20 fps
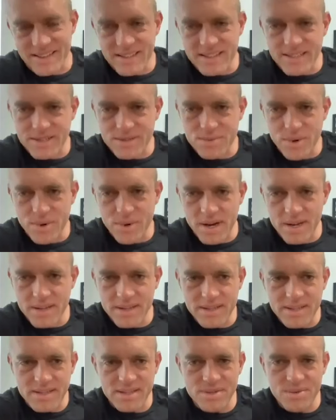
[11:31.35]
This is where
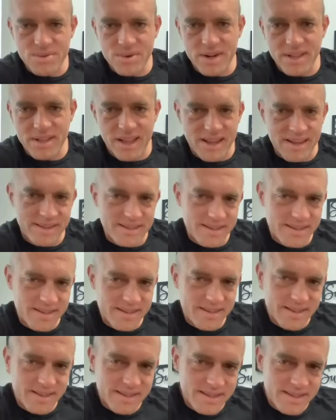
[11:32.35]
this is where like
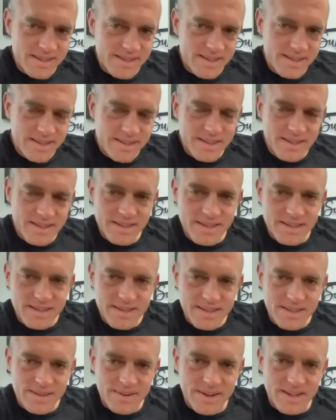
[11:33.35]

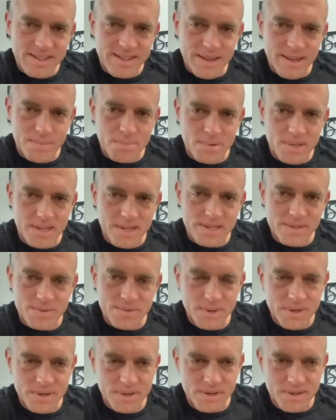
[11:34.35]
you're at that
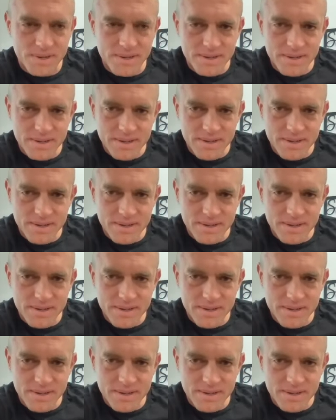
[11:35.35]
place where